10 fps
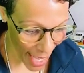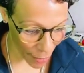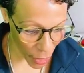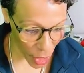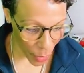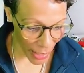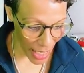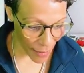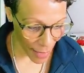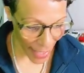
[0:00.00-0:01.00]
after you
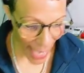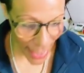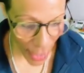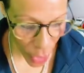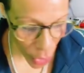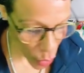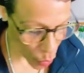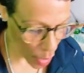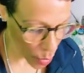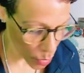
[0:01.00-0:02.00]
leave and enter the new
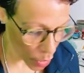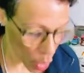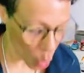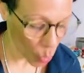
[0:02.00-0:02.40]
road?